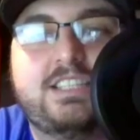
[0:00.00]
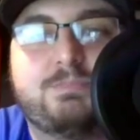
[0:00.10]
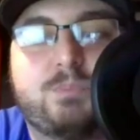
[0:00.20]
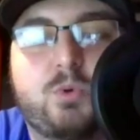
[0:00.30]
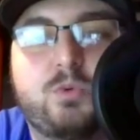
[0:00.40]
a
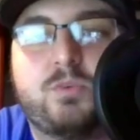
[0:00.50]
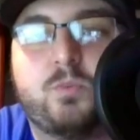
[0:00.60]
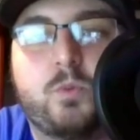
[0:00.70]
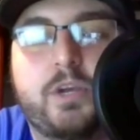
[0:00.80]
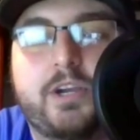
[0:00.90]

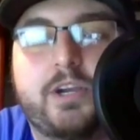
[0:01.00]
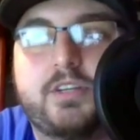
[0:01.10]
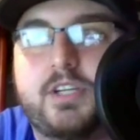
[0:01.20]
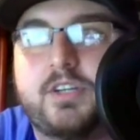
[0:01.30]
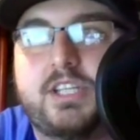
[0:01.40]
proven winner.
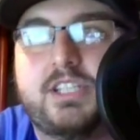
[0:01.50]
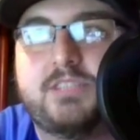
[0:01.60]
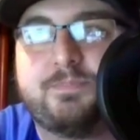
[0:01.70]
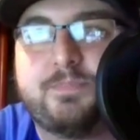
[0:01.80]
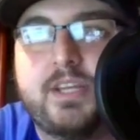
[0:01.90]

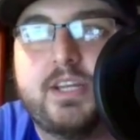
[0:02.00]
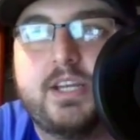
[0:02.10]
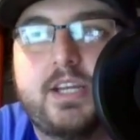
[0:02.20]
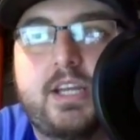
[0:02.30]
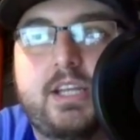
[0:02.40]

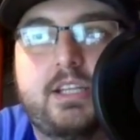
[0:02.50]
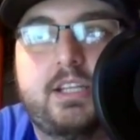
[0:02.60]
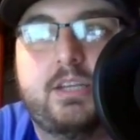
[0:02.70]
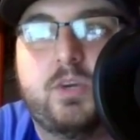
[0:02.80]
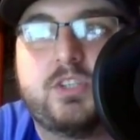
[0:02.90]

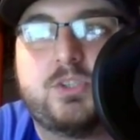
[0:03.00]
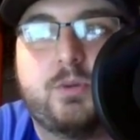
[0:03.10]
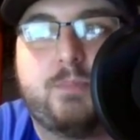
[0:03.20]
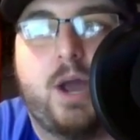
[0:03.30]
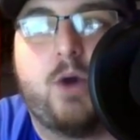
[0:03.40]
He went to
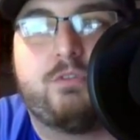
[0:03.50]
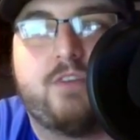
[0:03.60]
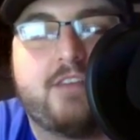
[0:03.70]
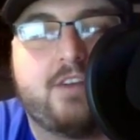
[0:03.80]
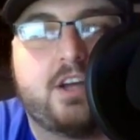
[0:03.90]
a Power
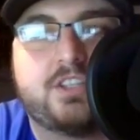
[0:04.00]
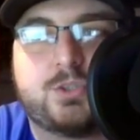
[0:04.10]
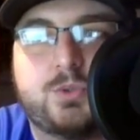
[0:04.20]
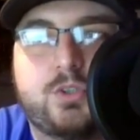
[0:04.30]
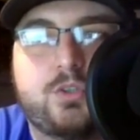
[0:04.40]
5 high
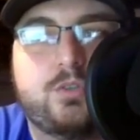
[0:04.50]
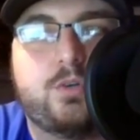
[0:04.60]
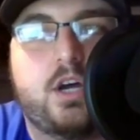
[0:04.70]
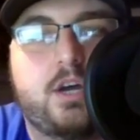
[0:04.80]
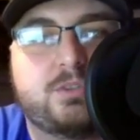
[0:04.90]
school.
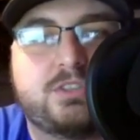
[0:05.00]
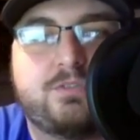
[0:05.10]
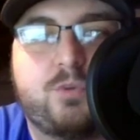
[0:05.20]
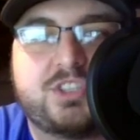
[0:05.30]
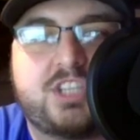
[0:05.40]
He was a
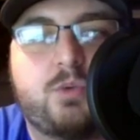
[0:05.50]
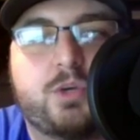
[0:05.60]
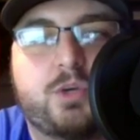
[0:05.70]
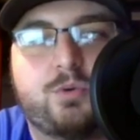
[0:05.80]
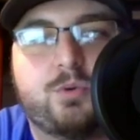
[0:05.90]
4-star
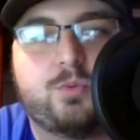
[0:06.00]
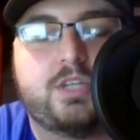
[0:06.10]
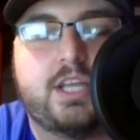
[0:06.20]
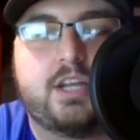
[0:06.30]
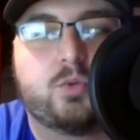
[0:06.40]
recruit.
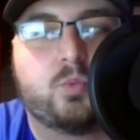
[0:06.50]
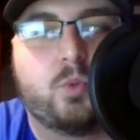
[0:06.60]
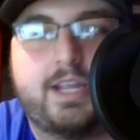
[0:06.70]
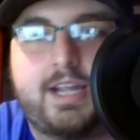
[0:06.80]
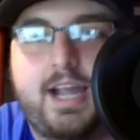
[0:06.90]
He had a
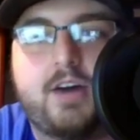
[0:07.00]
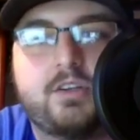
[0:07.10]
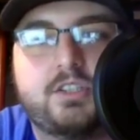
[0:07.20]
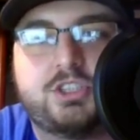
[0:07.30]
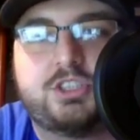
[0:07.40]
great
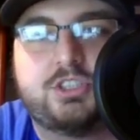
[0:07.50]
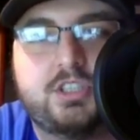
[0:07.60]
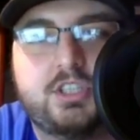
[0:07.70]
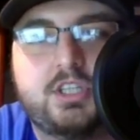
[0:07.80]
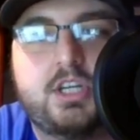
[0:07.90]
college
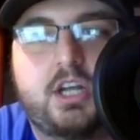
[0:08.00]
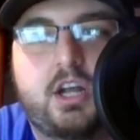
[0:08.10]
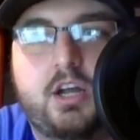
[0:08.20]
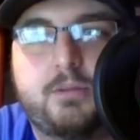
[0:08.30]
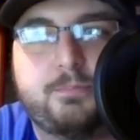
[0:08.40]

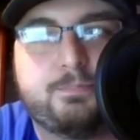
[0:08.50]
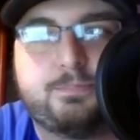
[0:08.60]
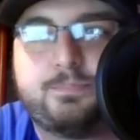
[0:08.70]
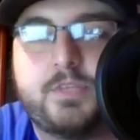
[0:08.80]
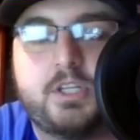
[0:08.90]

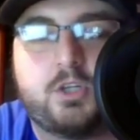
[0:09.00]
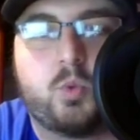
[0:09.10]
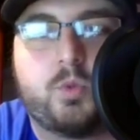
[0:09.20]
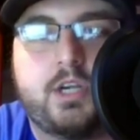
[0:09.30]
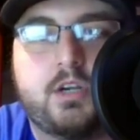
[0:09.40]

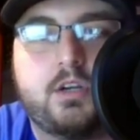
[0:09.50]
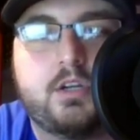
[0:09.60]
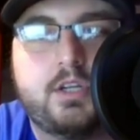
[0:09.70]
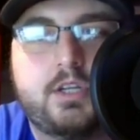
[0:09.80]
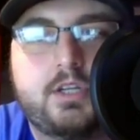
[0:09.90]
career.
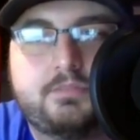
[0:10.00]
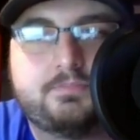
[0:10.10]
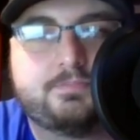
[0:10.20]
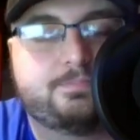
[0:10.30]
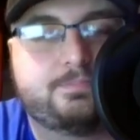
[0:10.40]

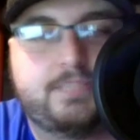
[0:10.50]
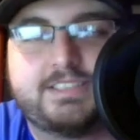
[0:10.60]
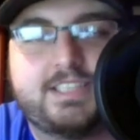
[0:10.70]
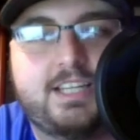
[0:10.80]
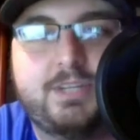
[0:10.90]

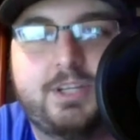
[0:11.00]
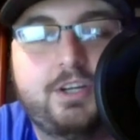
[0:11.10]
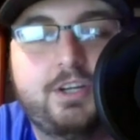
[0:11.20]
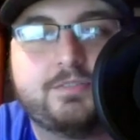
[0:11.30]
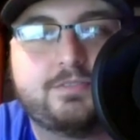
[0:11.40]
He's gonna be
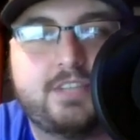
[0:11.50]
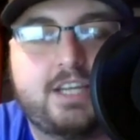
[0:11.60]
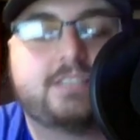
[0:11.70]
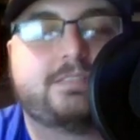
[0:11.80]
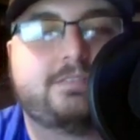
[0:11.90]
good. I